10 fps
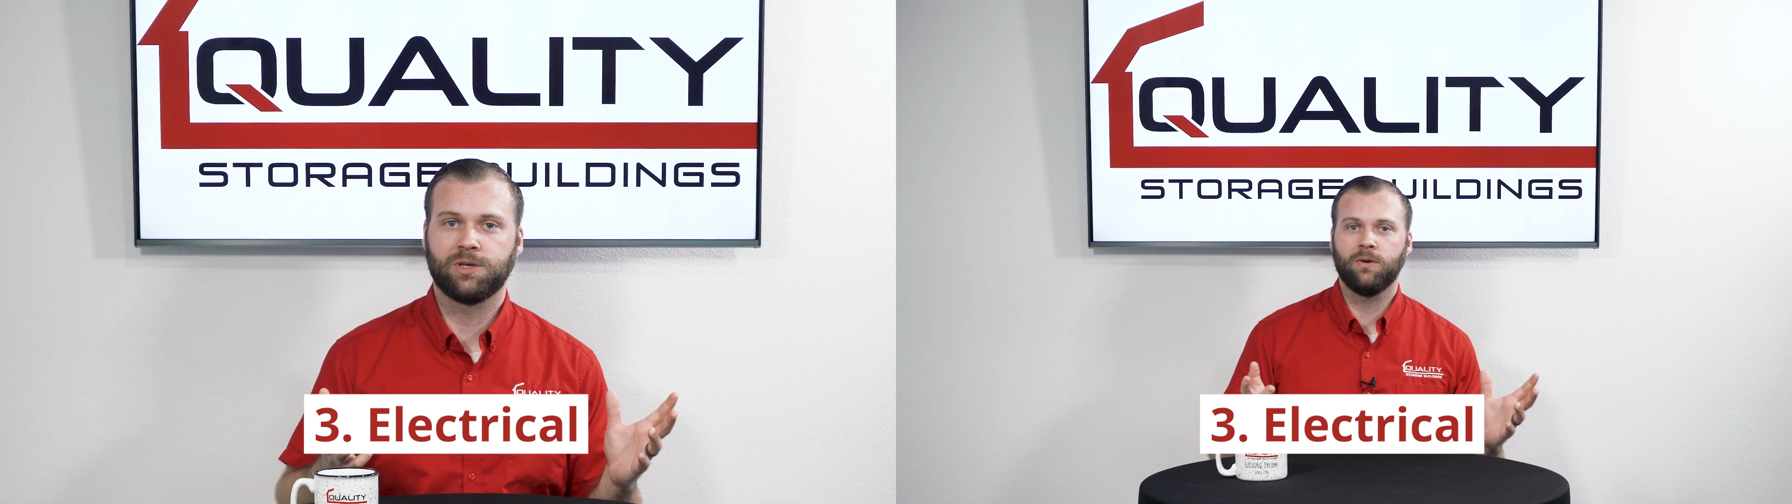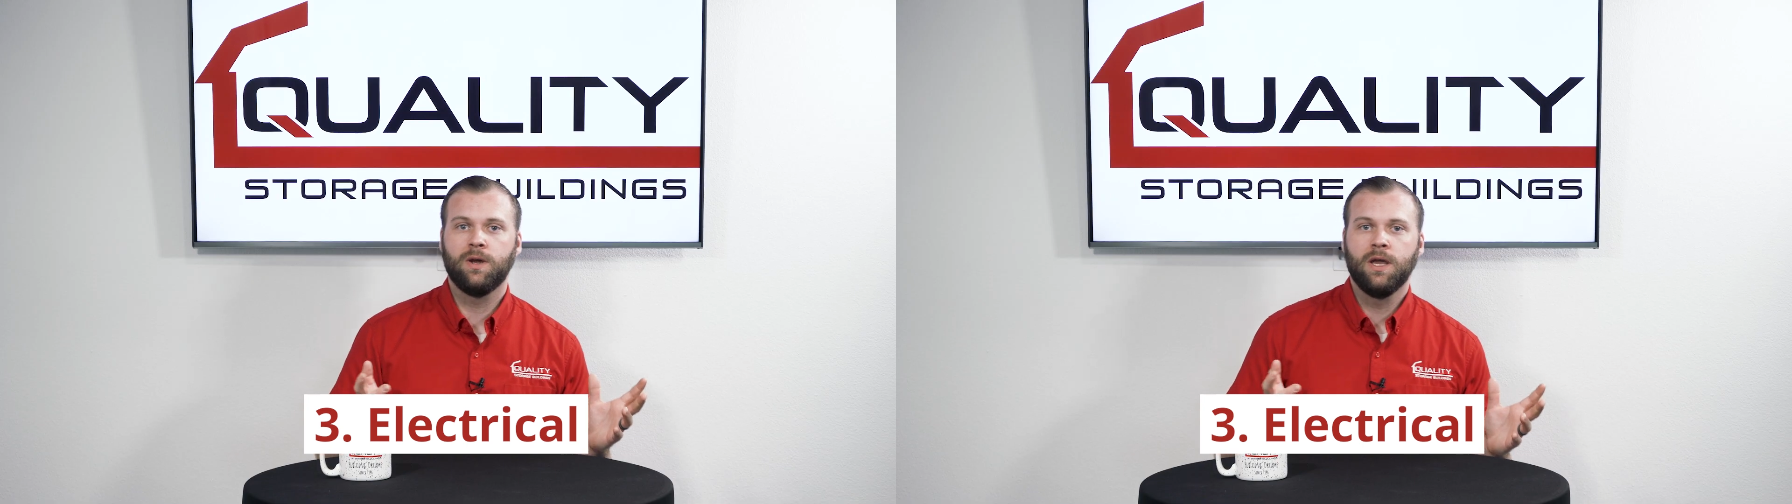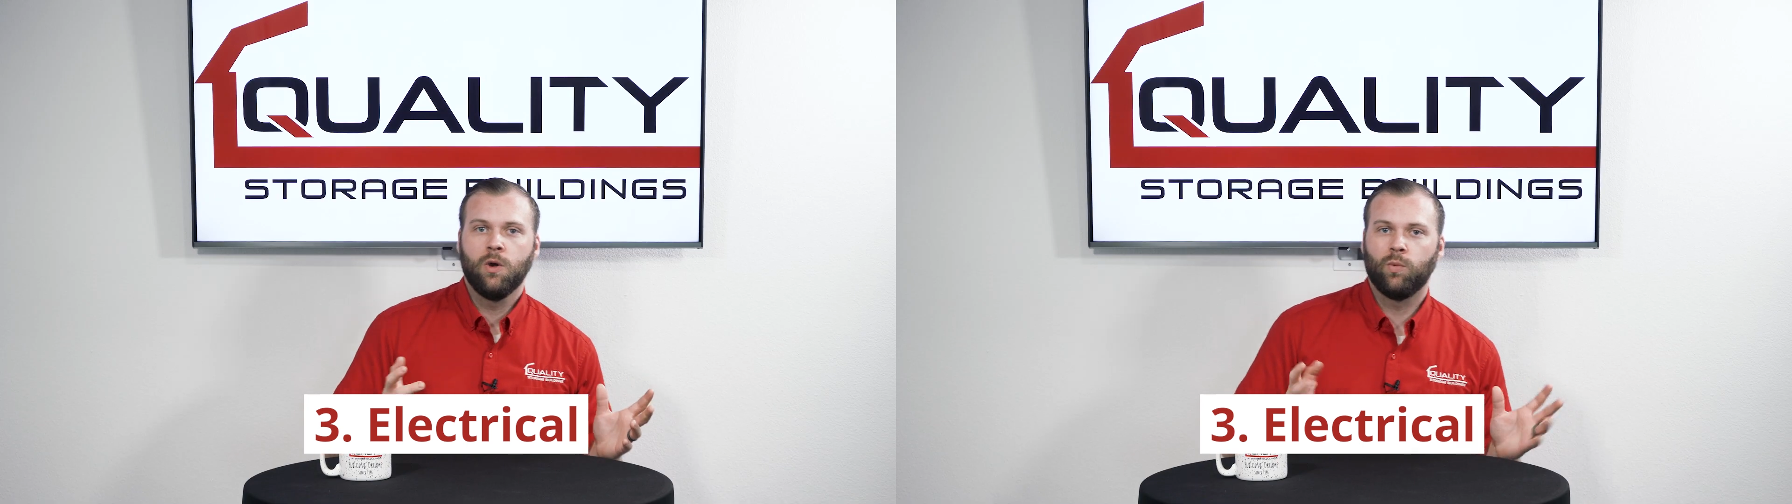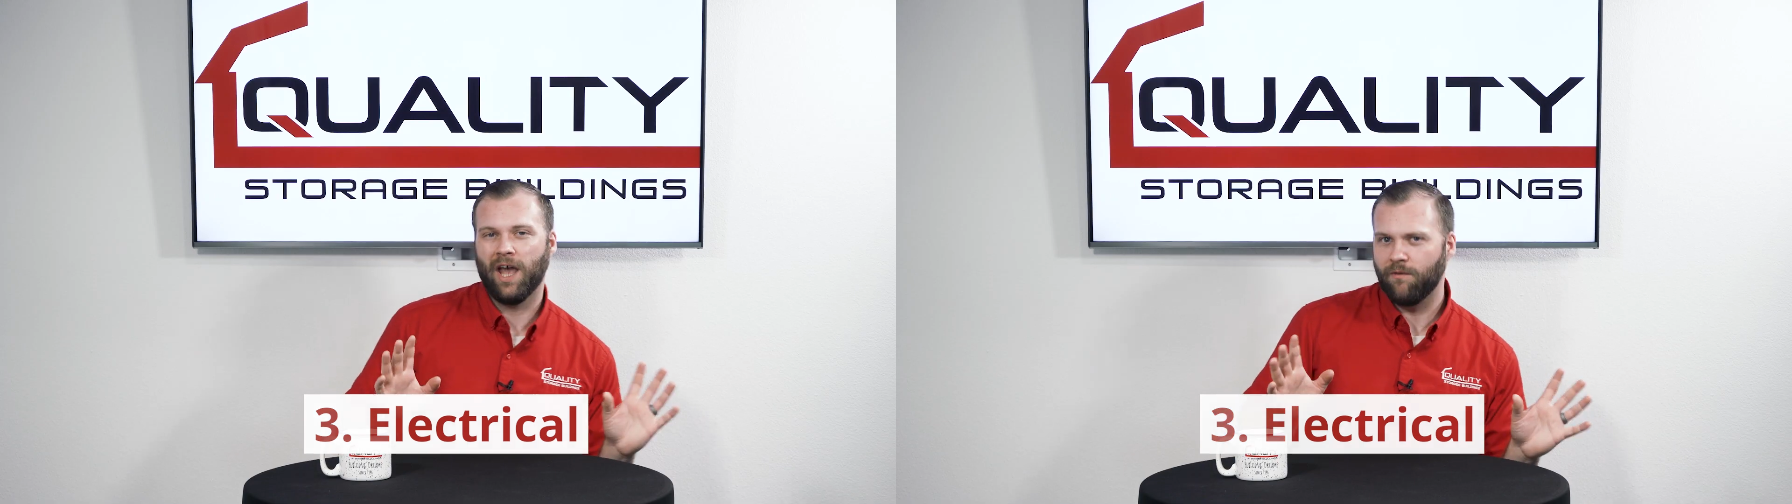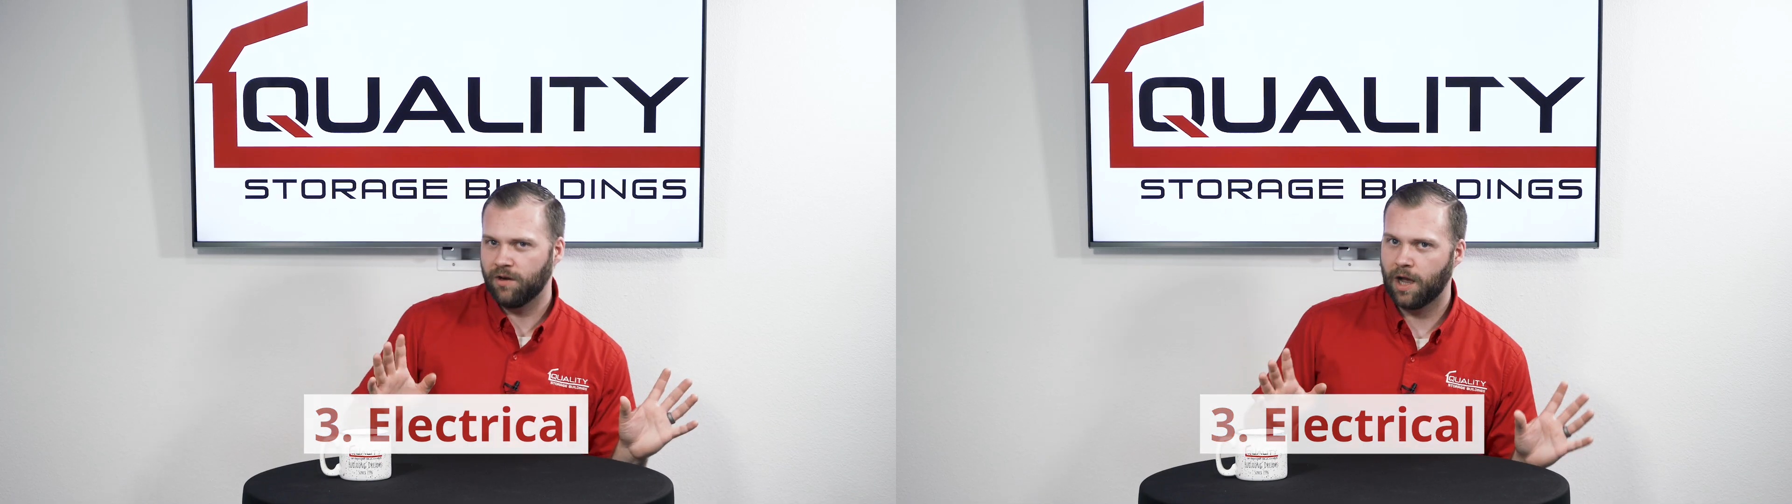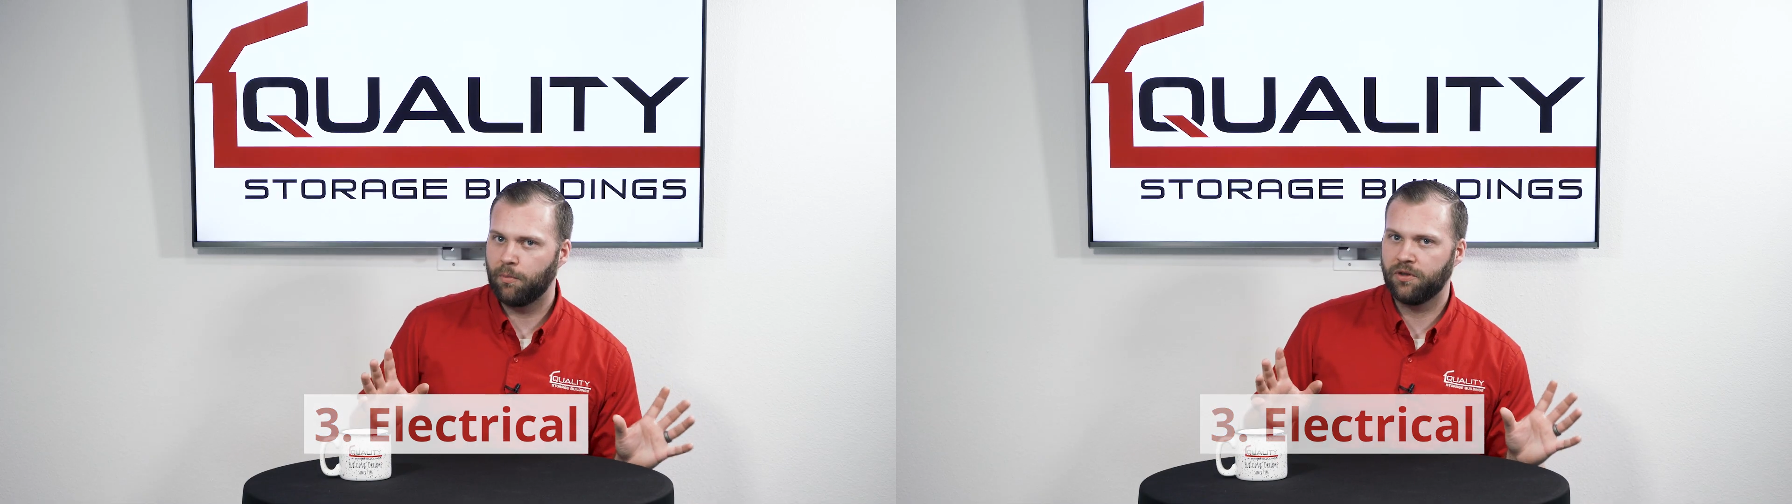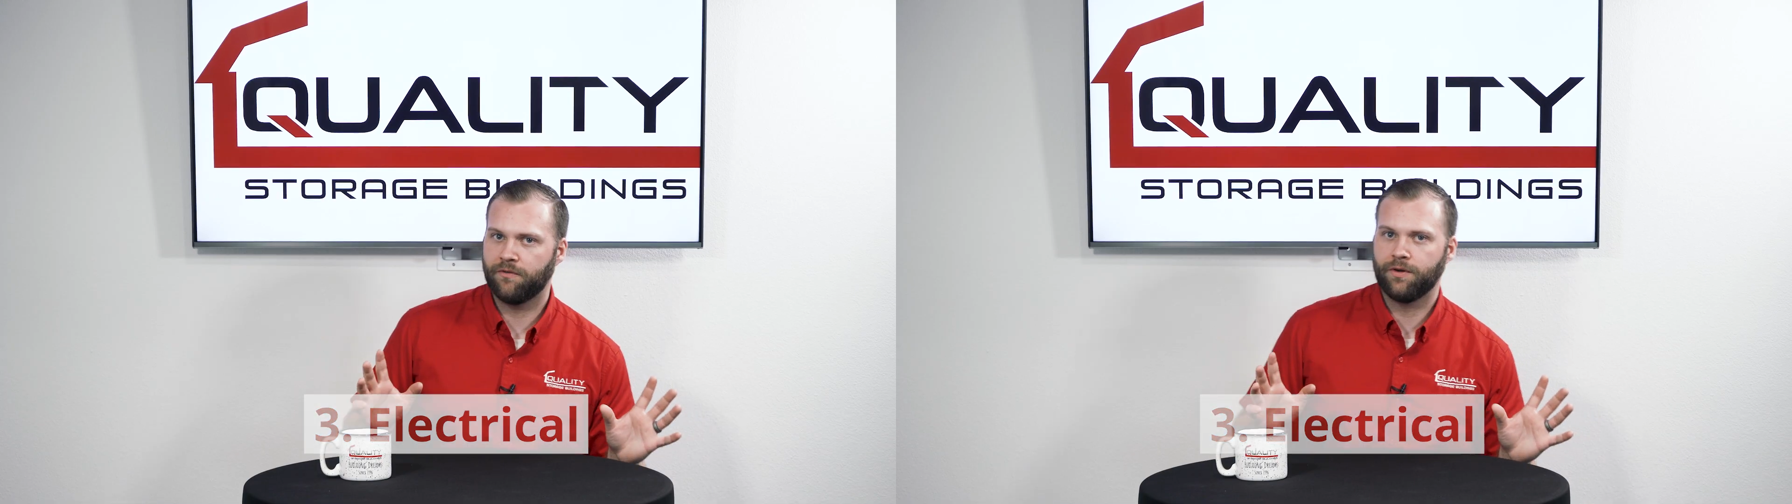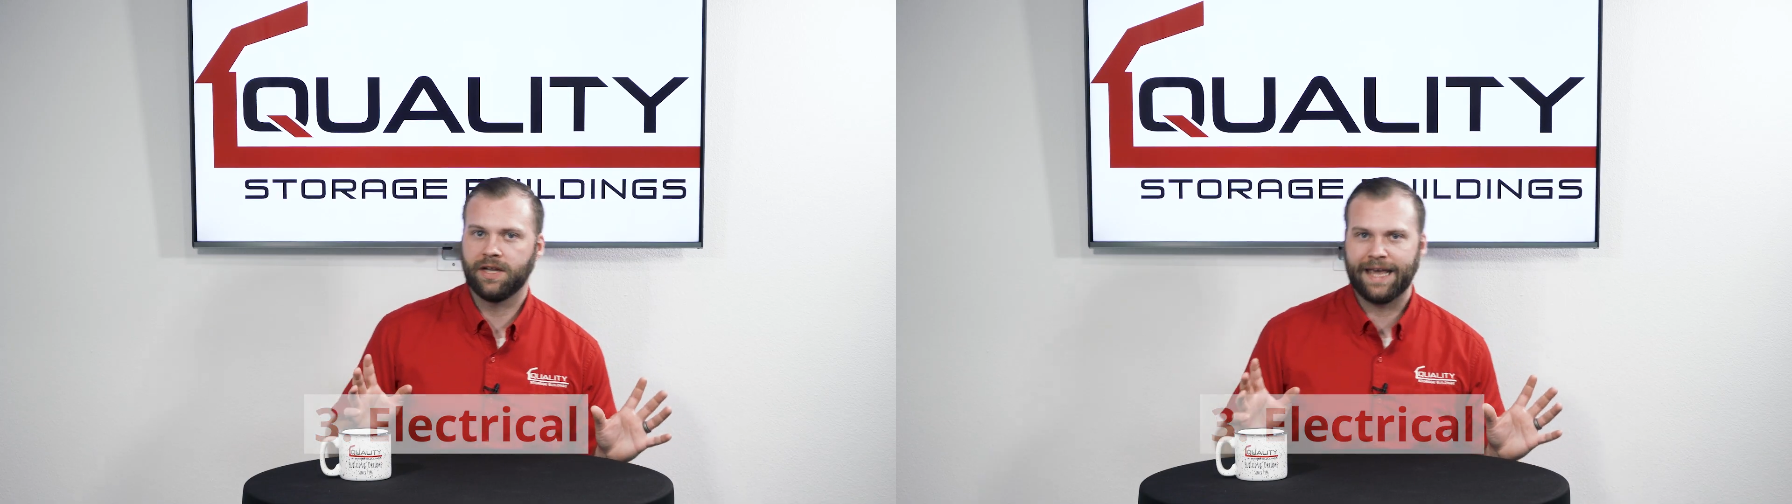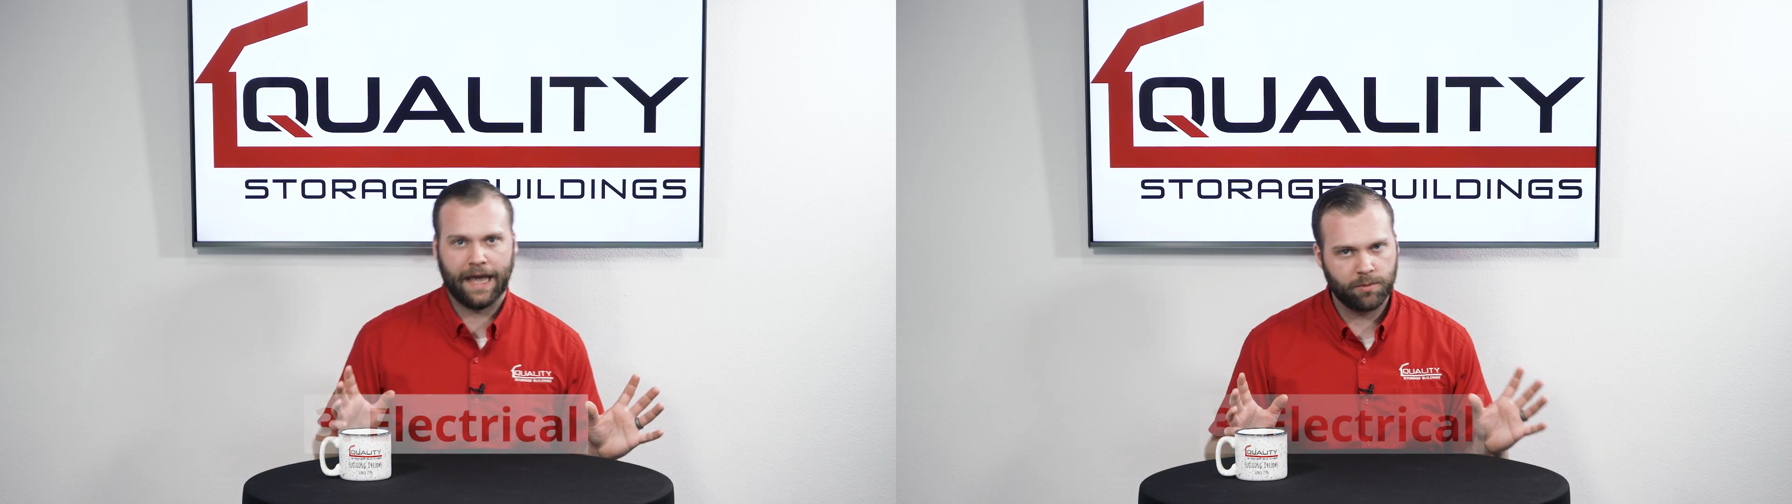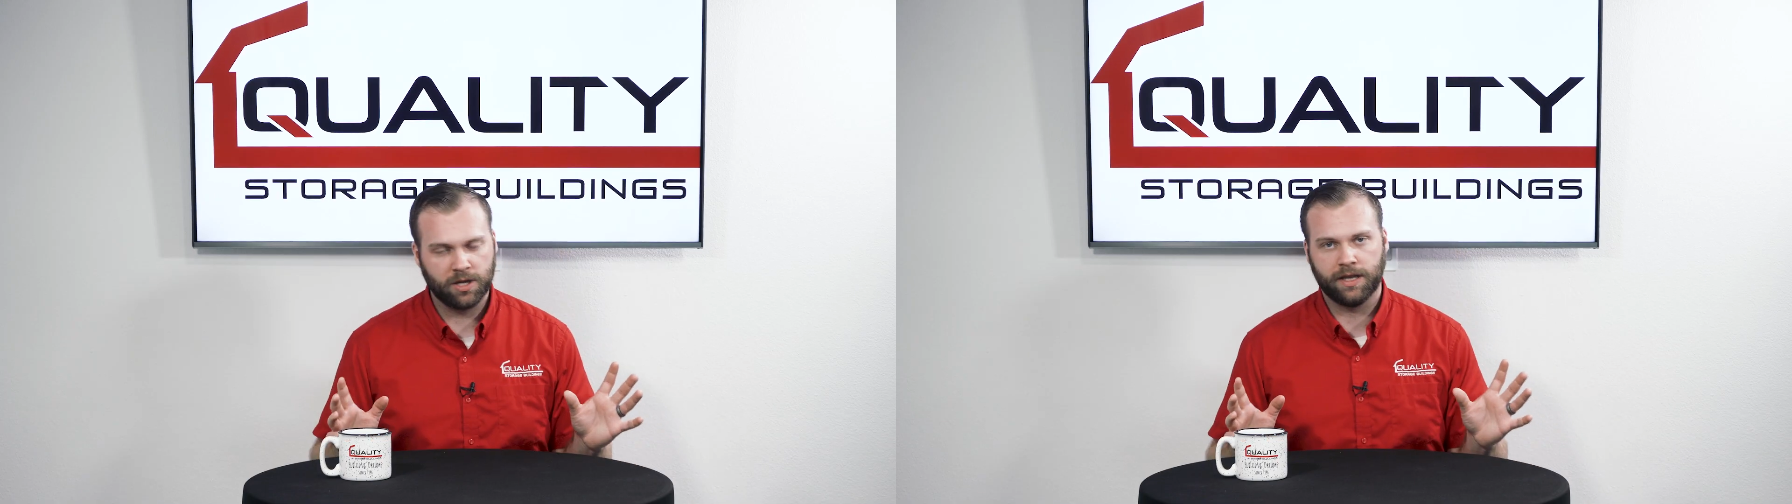So we have a couple different cabin